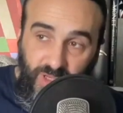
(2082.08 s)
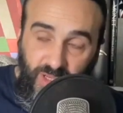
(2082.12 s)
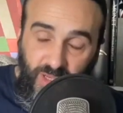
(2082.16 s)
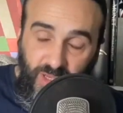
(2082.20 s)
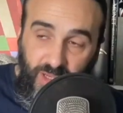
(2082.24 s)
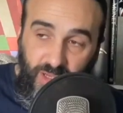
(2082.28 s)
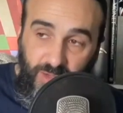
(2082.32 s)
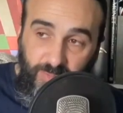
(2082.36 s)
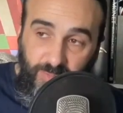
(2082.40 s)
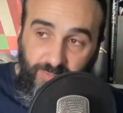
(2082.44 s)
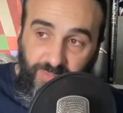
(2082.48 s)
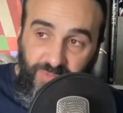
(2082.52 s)

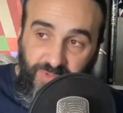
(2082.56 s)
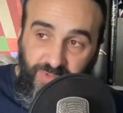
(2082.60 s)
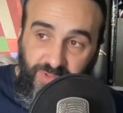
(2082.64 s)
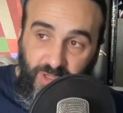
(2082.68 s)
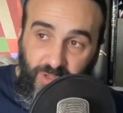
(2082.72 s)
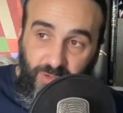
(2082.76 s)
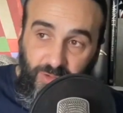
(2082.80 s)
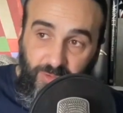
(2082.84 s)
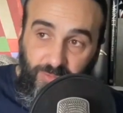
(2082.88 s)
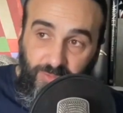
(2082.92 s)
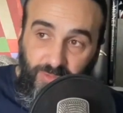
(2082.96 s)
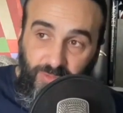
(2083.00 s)
Um,
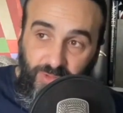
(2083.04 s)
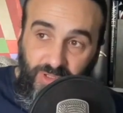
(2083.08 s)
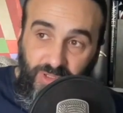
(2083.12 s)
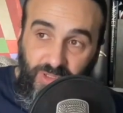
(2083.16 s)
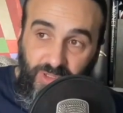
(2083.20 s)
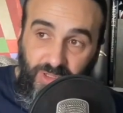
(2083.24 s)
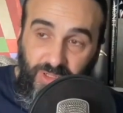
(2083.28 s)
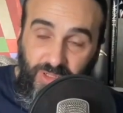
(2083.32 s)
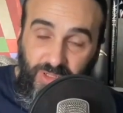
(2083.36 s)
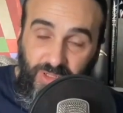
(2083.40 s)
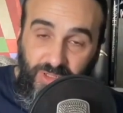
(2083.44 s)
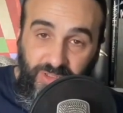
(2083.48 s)
so,
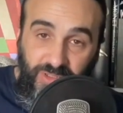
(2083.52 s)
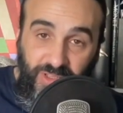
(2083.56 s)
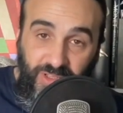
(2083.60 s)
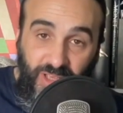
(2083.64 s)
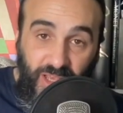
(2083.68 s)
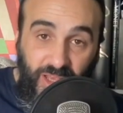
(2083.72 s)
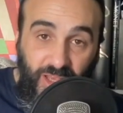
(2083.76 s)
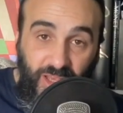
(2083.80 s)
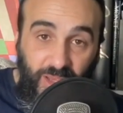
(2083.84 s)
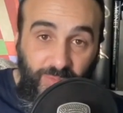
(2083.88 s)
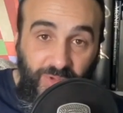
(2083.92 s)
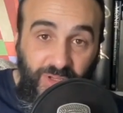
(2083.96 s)

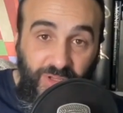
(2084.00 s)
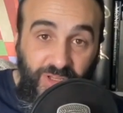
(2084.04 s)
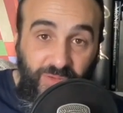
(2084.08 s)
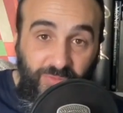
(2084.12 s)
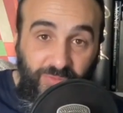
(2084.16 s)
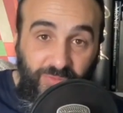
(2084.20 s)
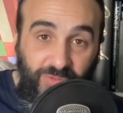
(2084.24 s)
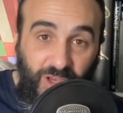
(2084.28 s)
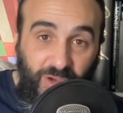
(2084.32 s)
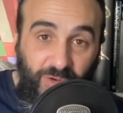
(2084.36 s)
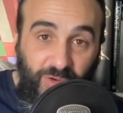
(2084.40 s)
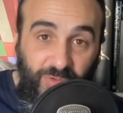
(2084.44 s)
yeah, I mean,
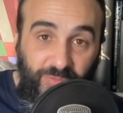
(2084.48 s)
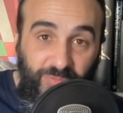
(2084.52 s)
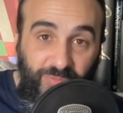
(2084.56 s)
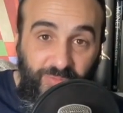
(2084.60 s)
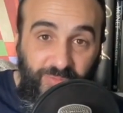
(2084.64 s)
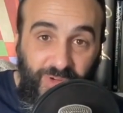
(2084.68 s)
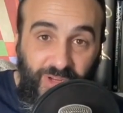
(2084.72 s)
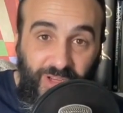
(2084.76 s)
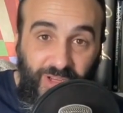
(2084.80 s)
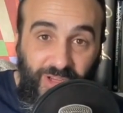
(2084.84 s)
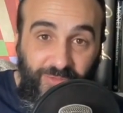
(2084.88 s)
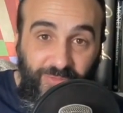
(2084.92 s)
you know
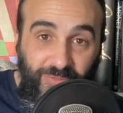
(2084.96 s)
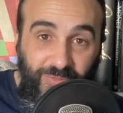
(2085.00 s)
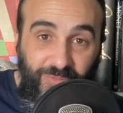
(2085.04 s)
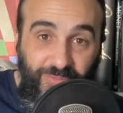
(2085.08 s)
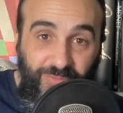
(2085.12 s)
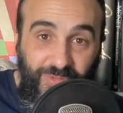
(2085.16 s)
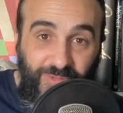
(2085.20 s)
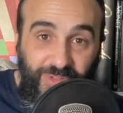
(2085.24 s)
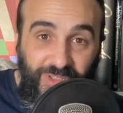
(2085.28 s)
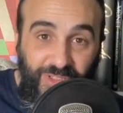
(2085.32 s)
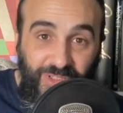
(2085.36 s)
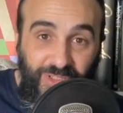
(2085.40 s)
now.
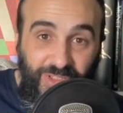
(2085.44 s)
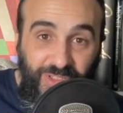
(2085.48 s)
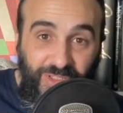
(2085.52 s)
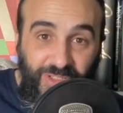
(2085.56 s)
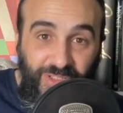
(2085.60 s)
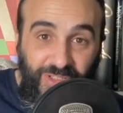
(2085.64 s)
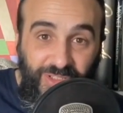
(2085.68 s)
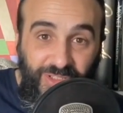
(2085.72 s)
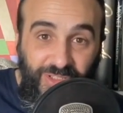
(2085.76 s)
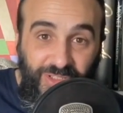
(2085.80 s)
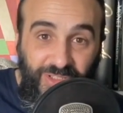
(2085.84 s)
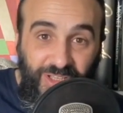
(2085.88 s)

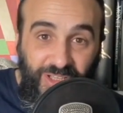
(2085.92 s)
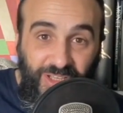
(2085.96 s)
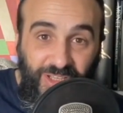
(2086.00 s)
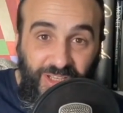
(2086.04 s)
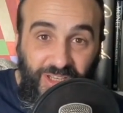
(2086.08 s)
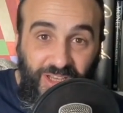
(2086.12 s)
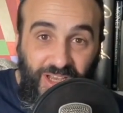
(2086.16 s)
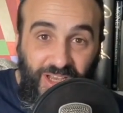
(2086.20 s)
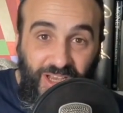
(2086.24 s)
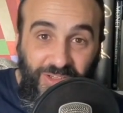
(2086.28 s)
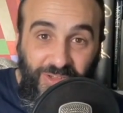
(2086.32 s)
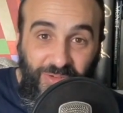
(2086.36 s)

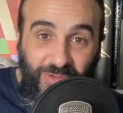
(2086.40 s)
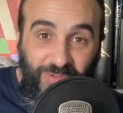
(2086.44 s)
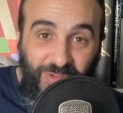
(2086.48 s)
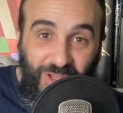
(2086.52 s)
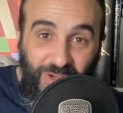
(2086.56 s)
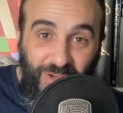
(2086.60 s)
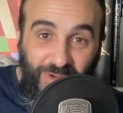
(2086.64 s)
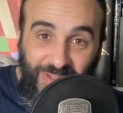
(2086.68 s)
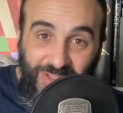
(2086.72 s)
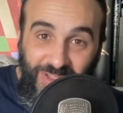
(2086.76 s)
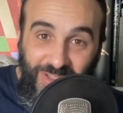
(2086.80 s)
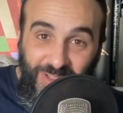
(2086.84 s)
Uh, I don't
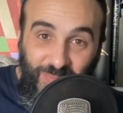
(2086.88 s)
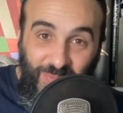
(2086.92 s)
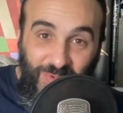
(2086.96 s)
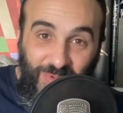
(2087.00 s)
know at this